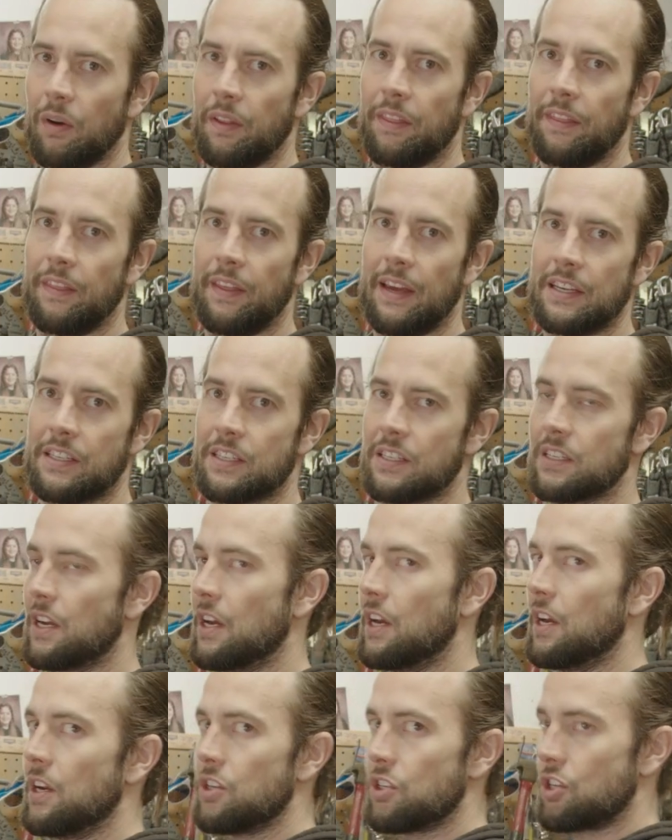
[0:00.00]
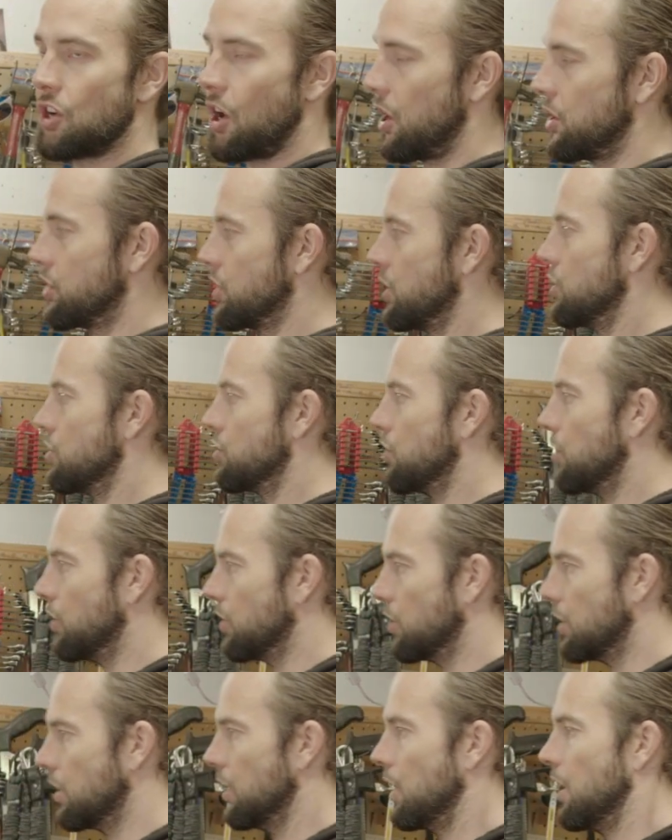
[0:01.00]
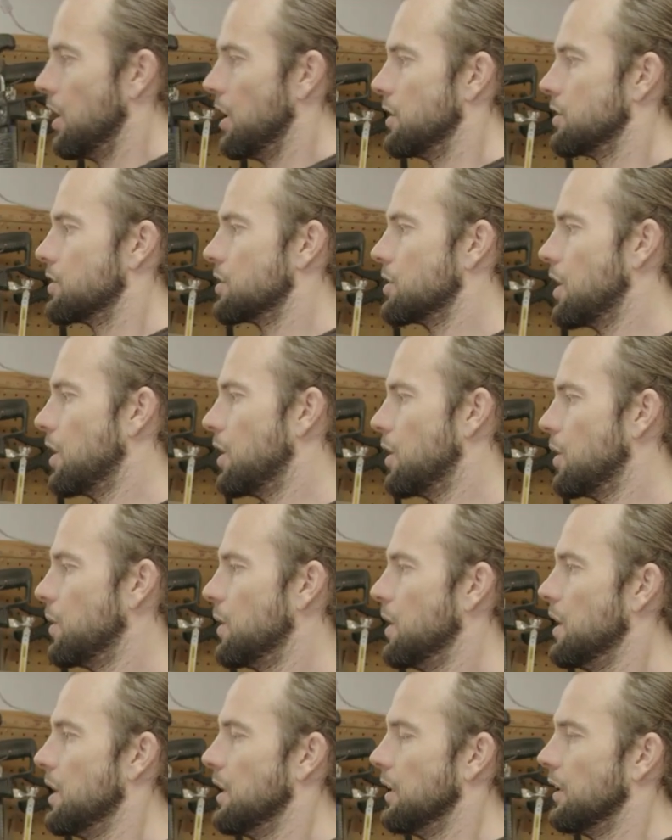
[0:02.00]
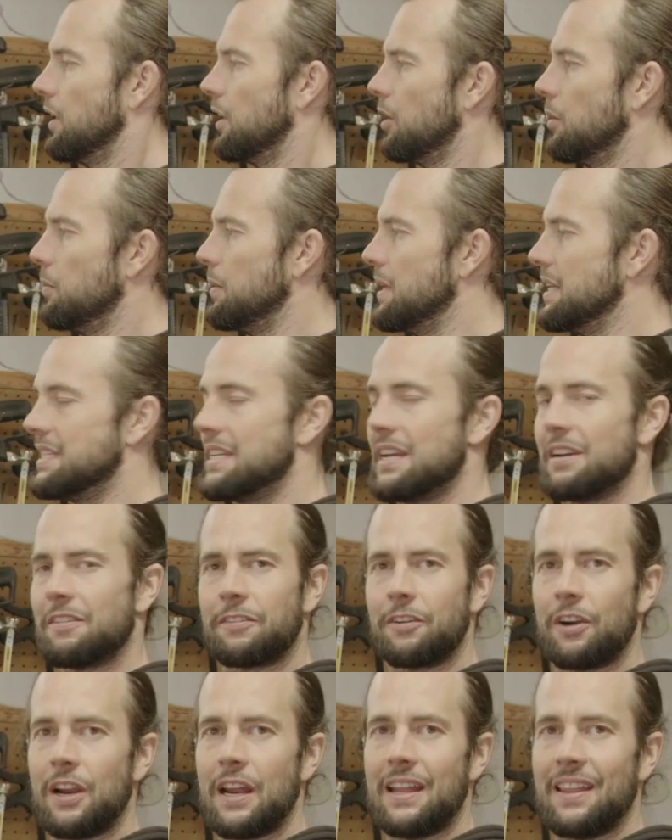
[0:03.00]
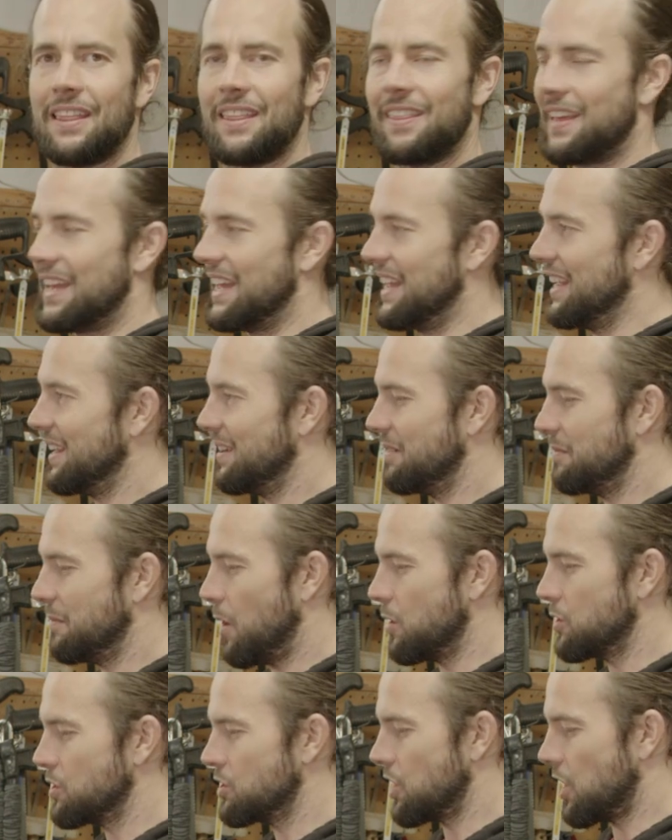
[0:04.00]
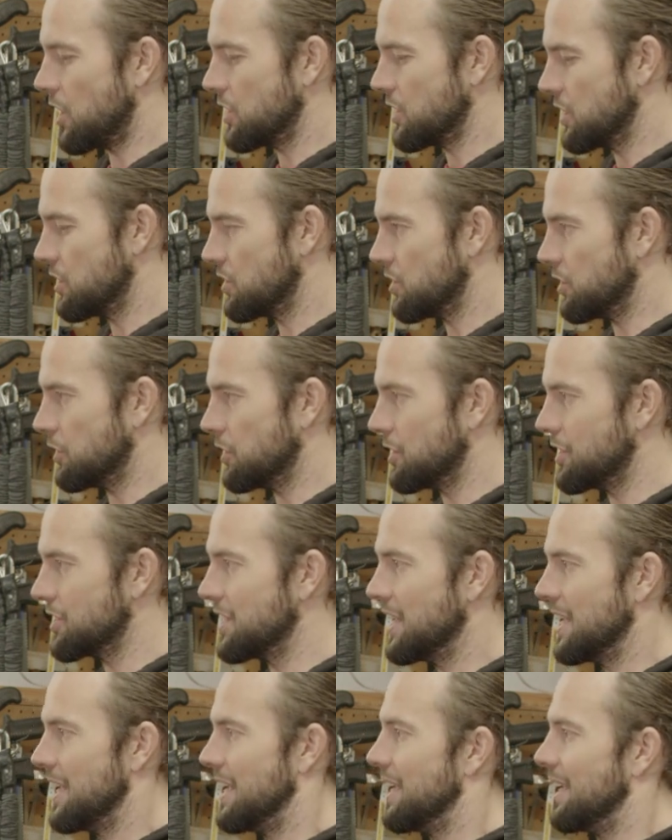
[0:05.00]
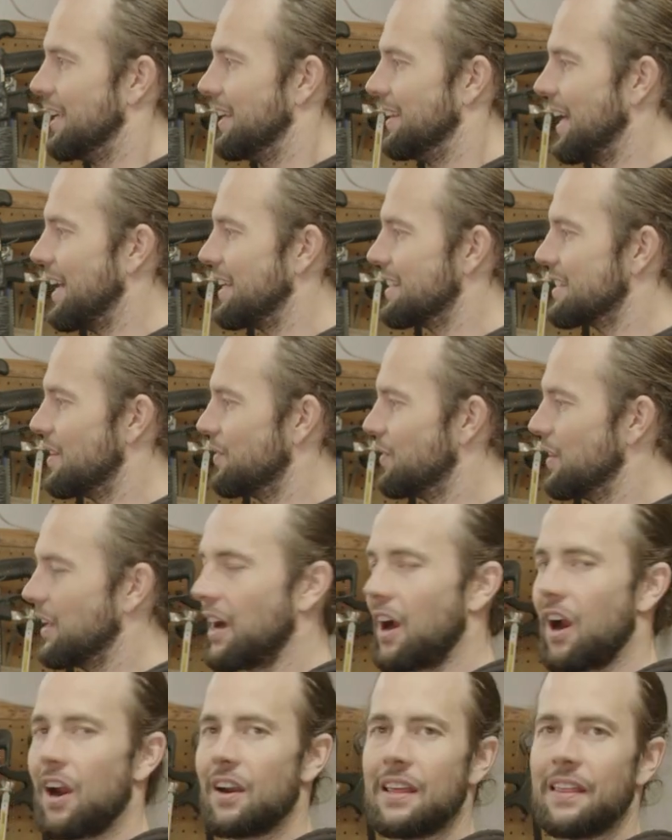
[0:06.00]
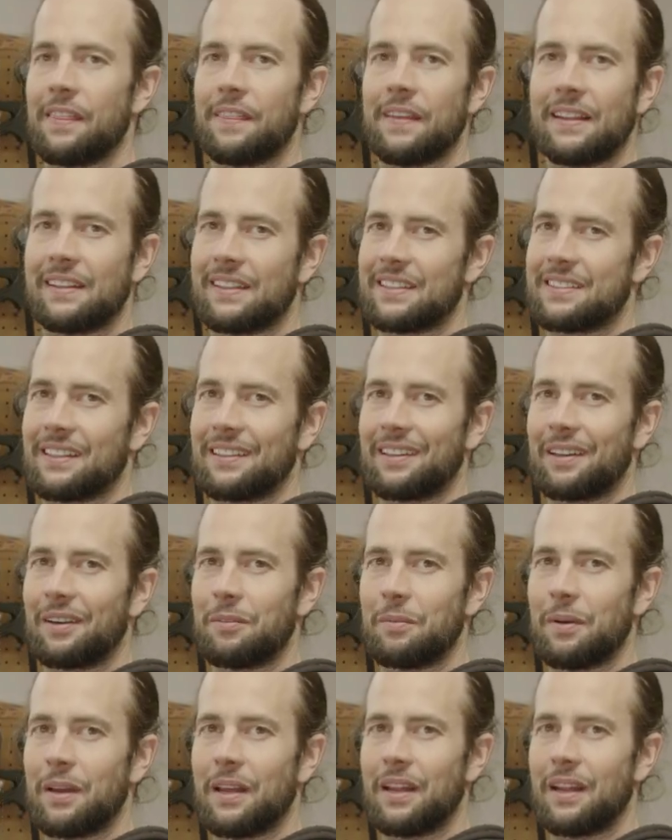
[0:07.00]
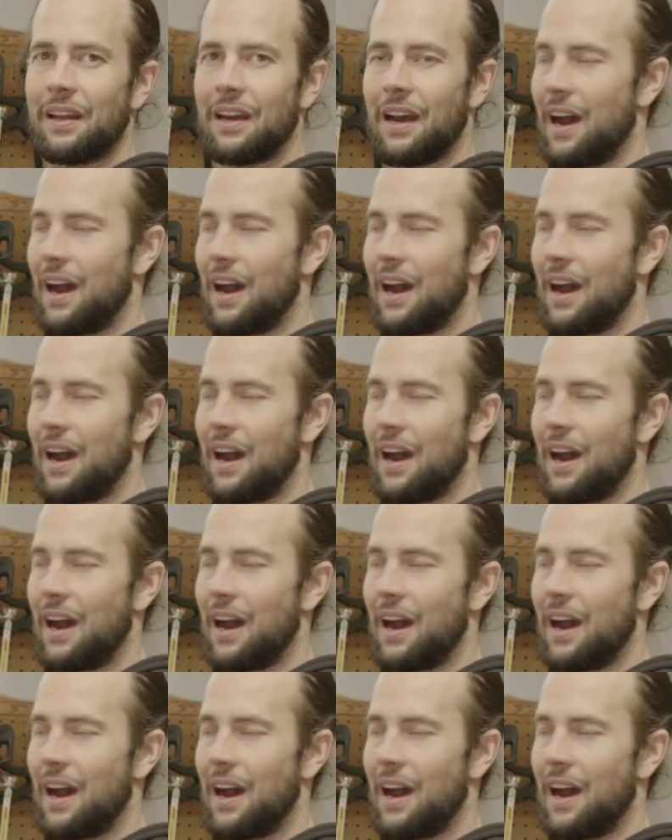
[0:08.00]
with this charge controller. So a little bit different than most charge controllers. And that's something I already think that's a little bit